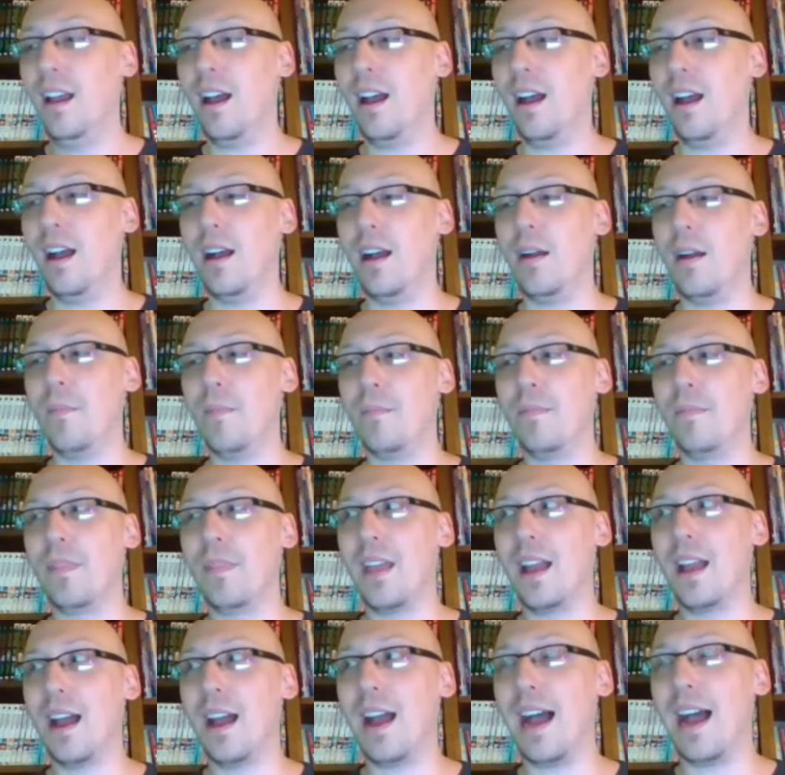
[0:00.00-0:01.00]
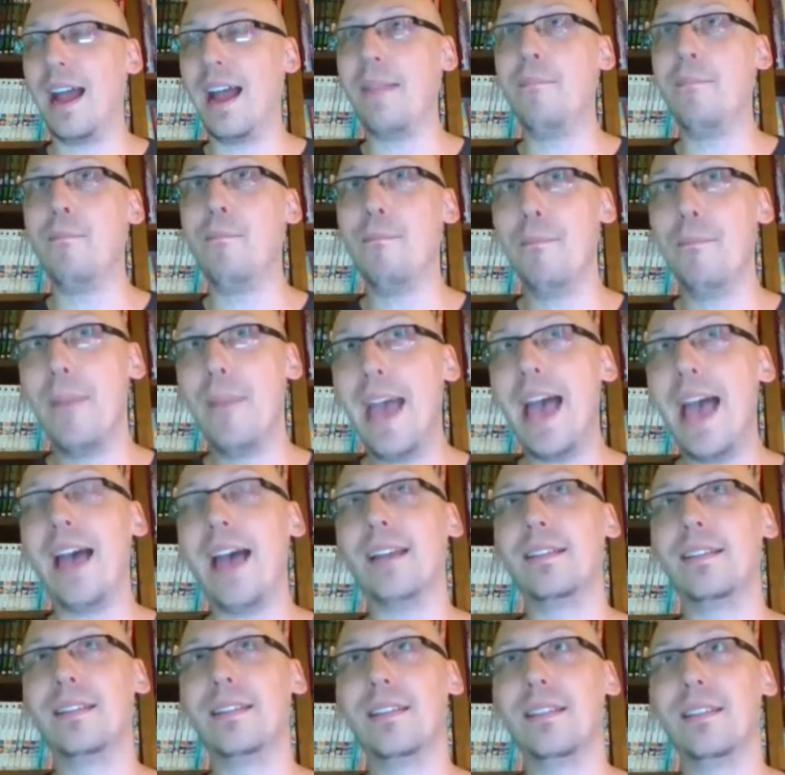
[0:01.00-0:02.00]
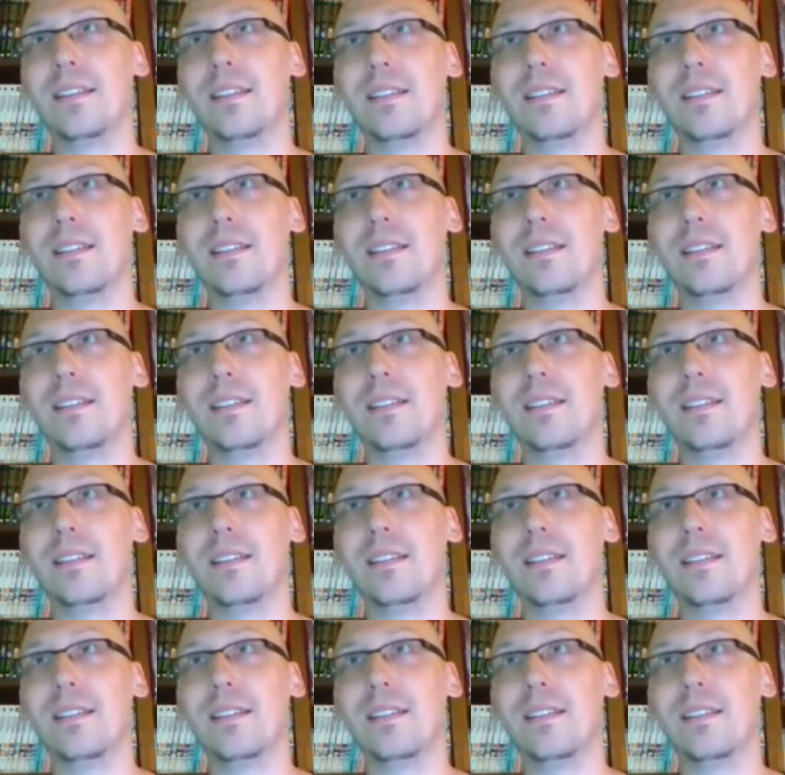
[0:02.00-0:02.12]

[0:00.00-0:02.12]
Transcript: I met